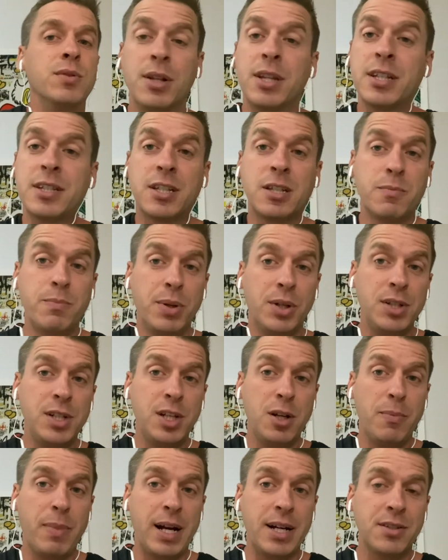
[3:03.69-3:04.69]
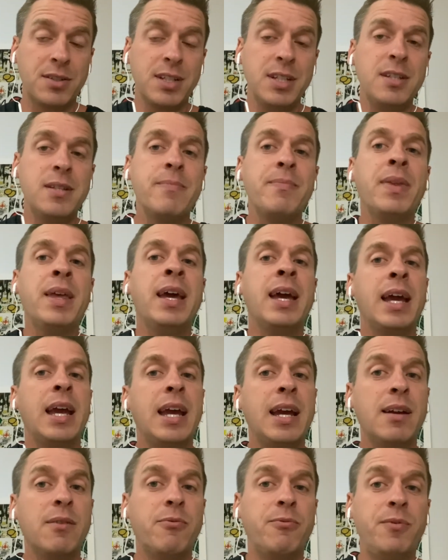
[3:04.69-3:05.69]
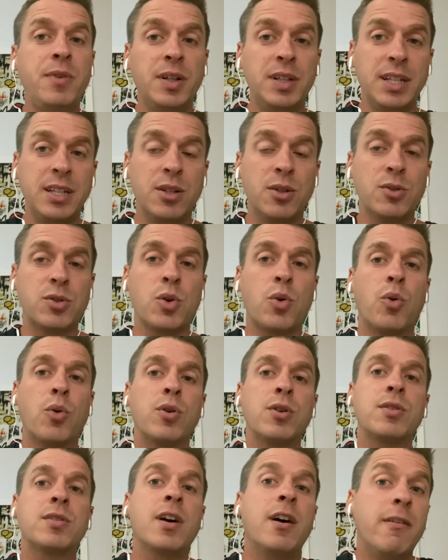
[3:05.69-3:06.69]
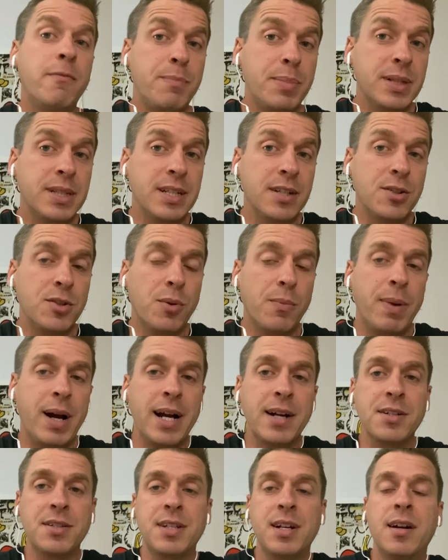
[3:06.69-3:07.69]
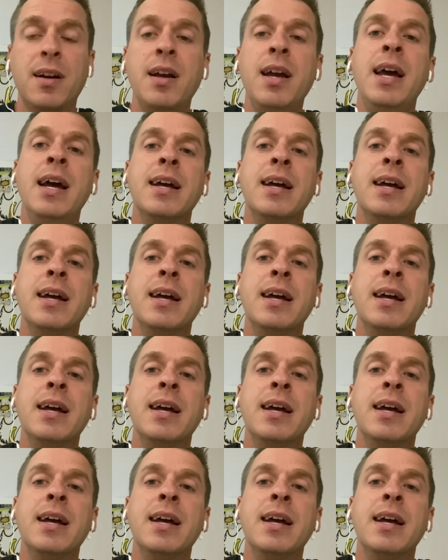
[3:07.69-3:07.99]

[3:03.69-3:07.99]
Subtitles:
This is building your buyer's list and filling those orders of potential buyers there.